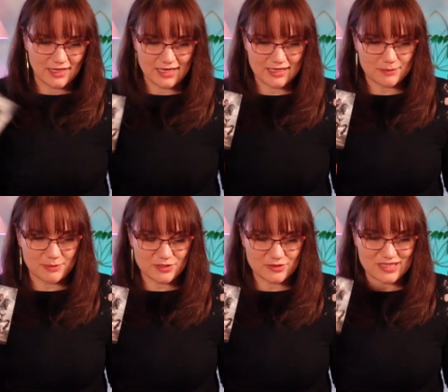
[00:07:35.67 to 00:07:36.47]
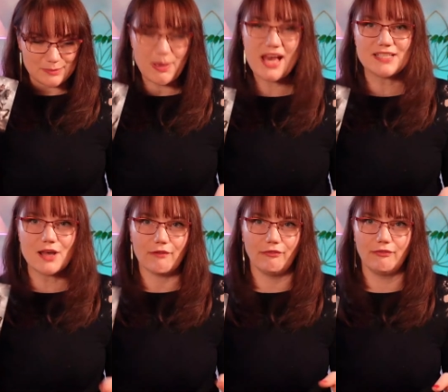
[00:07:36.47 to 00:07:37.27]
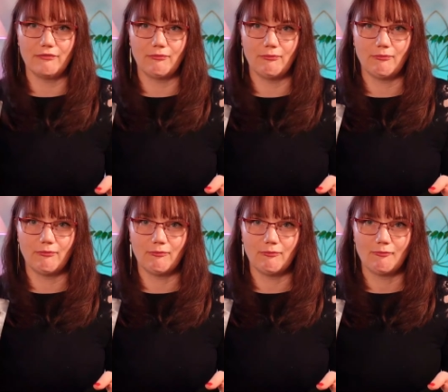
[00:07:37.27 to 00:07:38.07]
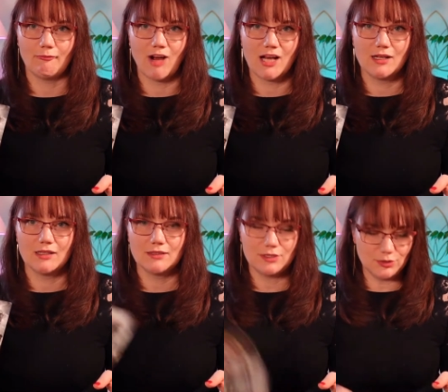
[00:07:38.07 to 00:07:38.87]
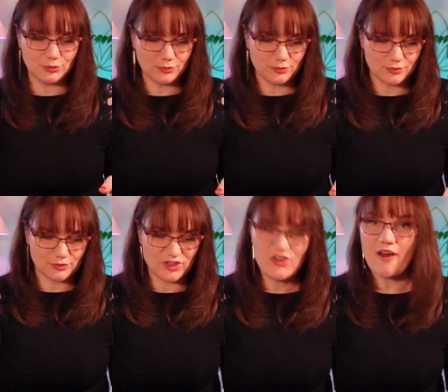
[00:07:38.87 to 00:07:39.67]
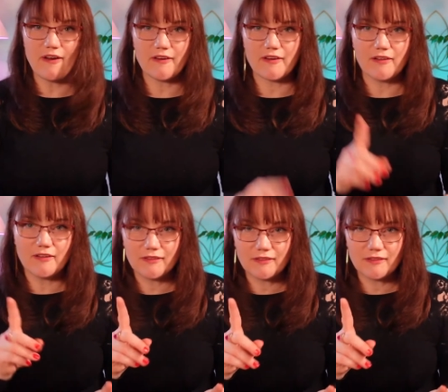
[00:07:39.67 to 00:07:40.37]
And that person is pissed off that you dare